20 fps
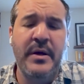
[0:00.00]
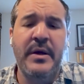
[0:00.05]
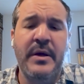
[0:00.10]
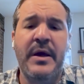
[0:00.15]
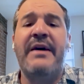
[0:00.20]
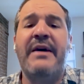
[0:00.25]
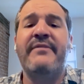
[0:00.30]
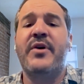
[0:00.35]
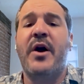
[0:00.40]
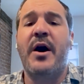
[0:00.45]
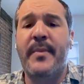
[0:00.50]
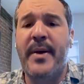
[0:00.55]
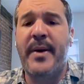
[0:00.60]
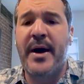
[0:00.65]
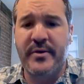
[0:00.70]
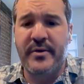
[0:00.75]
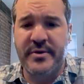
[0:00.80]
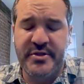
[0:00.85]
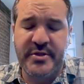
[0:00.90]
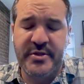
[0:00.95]
have come out
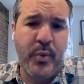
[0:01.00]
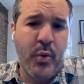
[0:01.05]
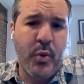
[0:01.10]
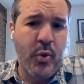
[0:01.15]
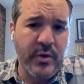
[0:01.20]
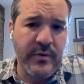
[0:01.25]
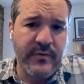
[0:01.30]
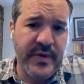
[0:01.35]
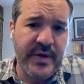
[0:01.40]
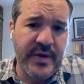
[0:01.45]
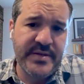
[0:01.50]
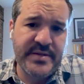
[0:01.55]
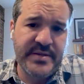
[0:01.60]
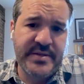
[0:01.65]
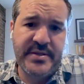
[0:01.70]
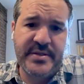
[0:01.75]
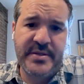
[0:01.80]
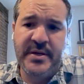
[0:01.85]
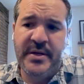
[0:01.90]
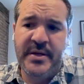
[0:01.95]
in support of
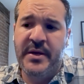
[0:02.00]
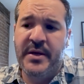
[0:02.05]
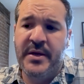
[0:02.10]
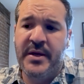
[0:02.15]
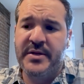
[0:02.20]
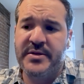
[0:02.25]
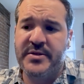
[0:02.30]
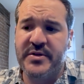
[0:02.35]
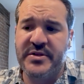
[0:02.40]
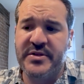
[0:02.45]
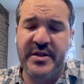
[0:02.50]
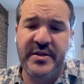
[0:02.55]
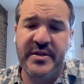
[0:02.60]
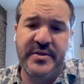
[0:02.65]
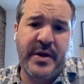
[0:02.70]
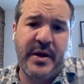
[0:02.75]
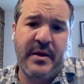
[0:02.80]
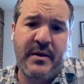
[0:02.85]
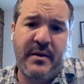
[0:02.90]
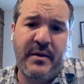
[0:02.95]
this, and so
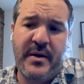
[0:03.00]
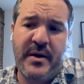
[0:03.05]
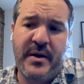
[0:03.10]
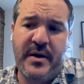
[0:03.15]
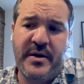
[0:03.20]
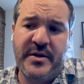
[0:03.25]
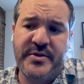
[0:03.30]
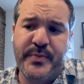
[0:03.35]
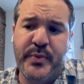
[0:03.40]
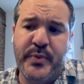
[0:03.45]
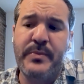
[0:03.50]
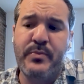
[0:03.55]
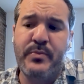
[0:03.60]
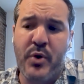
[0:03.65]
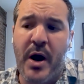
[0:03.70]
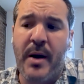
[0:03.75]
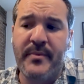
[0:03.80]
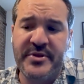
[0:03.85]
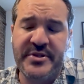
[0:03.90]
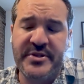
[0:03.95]
it is pretty
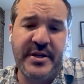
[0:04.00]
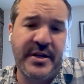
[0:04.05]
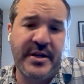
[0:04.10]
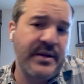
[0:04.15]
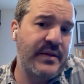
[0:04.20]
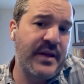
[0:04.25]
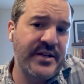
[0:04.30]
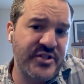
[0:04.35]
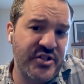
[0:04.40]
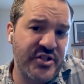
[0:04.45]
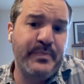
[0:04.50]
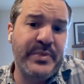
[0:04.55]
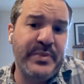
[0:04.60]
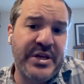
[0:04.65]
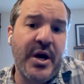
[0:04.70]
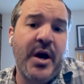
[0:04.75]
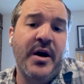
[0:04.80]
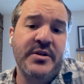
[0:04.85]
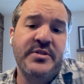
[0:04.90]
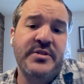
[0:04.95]
promising, and that's
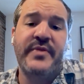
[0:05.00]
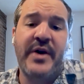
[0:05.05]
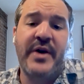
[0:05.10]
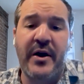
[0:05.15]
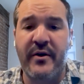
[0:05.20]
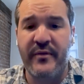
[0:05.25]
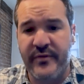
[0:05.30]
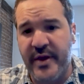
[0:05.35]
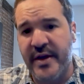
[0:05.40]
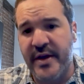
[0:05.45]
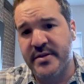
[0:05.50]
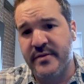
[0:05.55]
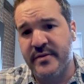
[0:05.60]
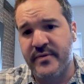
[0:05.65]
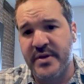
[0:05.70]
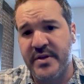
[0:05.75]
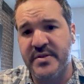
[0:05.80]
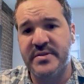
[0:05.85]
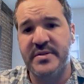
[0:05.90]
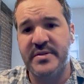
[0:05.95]
because of how effective
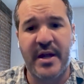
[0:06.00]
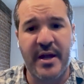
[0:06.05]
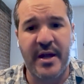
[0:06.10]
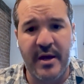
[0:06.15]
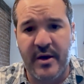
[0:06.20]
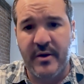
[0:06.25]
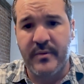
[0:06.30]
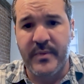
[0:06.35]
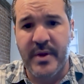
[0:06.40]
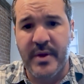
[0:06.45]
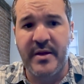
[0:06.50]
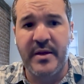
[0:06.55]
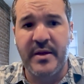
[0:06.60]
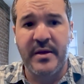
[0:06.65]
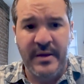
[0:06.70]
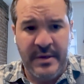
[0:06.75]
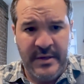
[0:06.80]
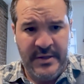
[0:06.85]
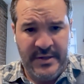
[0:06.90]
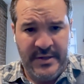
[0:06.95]
it is and how many
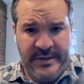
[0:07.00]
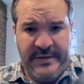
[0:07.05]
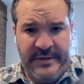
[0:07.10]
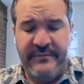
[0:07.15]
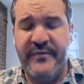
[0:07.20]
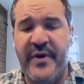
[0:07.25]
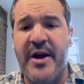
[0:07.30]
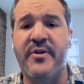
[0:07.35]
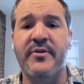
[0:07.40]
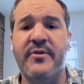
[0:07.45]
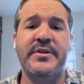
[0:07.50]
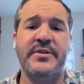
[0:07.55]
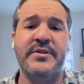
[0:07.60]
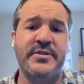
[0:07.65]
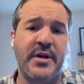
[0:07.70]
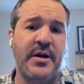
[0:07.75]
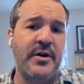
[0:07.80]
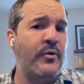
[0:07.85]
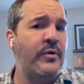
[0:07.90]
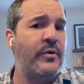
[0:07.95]
veterans,
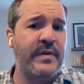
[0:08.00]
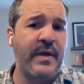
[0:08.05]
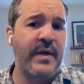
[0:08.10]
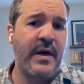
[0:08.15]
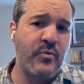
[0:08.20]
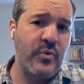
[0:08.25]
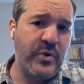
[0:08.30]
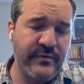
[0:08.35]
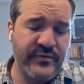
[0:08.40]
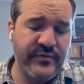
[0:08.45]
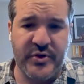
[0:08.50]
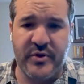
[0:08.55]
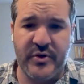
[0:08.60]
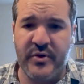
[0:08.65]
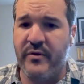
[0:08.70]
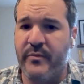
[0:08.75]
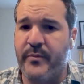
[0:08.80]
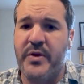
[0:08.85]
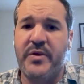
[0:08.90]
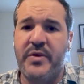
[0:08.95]
not only that we've
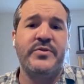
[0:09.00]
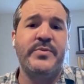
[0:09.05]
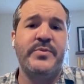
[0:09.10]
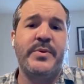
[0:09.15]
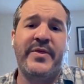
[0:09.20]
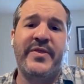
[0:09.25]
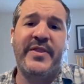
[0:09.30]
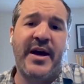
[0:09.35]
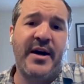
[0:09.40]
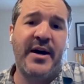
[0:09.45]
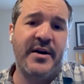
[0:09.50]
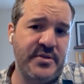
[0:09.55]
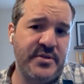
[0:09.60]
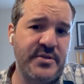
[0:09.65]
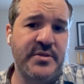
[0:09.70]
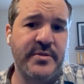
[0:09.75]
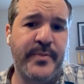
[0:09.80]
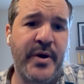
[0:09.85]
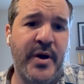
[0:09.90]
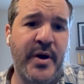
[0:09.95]
served, but there's been
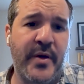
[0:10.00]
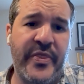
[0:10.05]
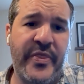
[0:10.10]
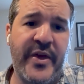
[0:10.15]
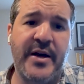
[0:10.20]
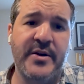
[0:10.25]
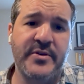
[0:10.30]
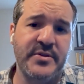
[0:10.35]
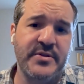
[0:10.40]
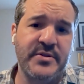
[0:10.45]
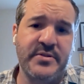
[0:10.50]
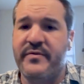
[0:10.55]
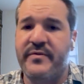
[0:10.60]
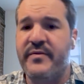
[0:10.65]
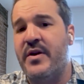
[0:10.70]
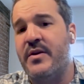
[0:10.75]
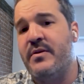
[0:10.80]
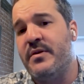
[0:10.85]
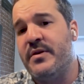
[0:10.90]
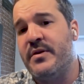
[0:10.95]
thousands upon thousands of
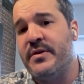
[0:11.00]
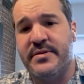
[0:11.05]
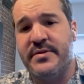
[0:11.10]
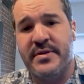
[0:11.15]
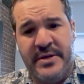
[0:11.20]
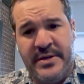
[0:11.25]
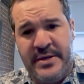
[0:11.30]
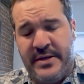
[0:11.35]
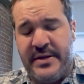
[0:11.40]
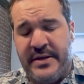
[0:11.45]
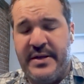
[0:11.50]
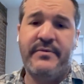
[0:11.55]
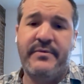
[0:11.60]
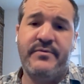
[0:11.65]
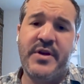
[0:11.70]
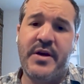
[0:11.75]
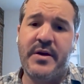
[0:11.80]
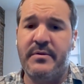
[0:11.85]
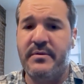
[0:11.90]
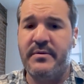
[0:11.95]
veterans that have
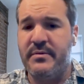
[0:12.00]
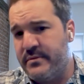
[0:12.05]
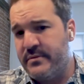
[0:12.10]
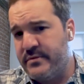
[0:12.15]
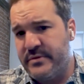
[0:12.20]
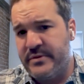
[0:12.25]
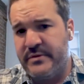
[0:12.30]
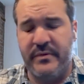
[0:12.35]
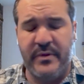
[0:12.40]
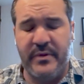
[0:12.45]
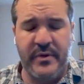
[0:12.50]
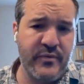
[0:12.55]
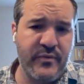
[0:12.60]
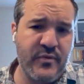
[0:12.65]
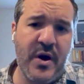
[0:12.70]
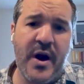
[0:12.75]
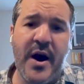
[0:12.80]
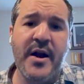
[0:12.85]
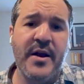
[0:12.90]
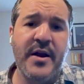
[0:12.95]
done the
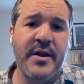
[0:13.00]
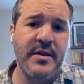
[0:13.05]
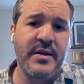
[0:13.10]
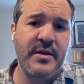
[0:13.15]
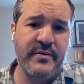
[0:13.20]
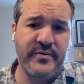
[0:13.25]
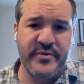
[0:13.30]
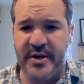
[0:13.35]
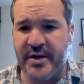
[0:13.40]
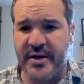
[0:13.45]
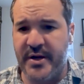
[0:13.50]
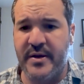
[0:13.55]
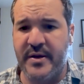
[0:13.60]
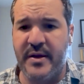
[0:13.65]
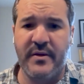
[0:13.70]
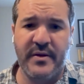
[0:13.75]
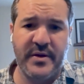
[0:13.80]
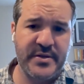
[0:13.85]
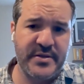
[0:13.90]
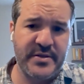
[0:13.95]
variety of
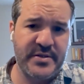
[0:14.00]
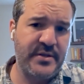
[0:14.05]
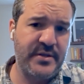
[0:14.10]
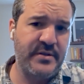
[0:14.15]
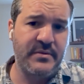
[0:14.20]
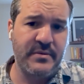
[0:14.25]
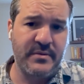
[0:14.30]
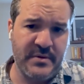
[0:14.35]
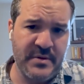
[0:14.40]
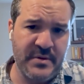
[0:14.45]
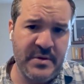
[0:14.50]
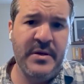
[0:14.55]
psychedelics and